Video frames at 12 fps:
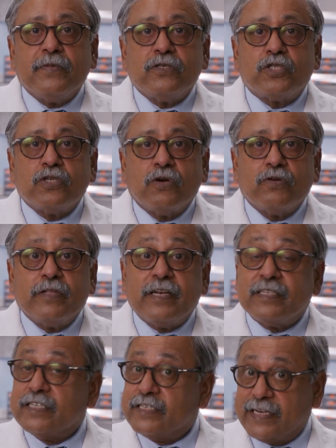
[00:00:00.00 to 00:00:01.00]
So there
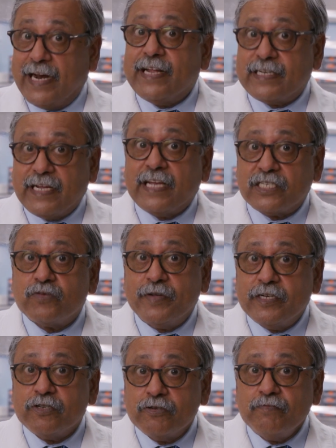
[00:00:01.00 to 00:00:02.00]
is a genetic test we
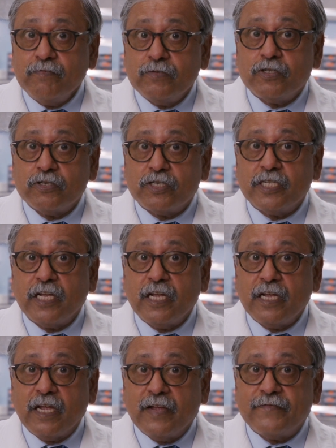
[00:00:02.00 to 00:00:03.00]
do to
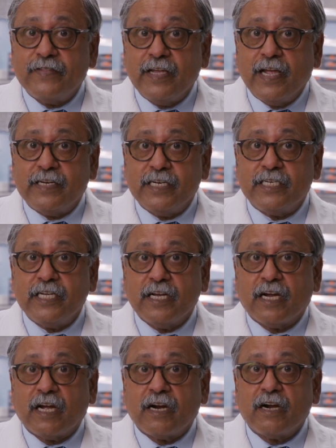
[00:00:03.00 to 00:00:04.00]
see if the
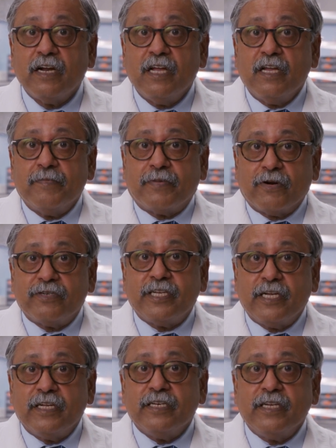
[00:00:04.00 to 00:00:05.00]
ATTR
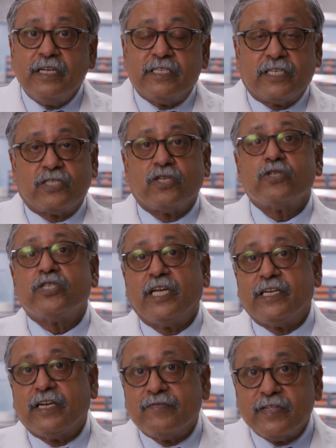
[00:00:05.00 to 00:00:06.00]
protein is
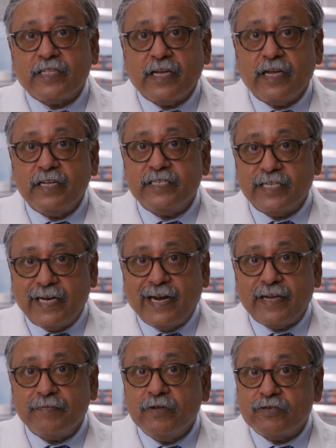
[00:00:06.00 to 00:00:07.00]
associated with a
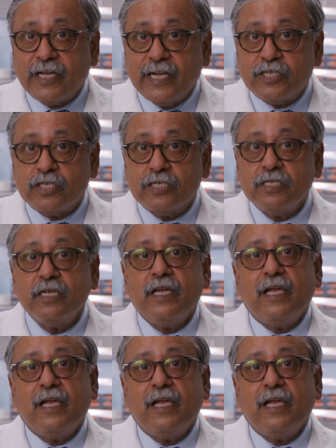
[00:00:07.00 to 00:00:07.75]
genetic mutation.